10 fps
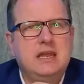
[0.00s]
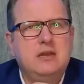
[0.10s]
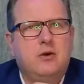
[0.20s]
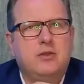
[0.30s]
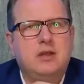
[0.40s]
in
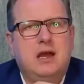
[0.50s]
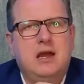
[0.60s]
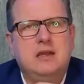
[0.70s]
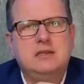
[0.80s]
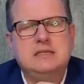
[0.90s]
Northern
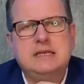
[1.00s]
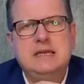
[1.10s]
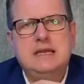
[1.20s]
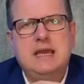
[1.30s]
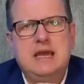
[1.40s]
Ireland
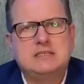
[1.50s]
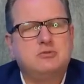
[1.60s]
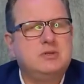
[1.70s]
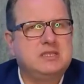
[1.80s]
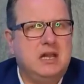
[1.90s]
as a
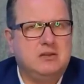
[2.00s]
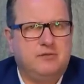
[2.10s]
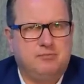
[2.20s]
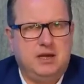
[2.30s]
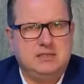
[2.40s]
result
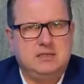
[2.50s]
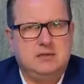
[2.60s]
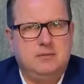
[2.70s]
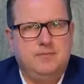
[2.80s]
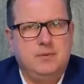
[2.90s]
of Brexit.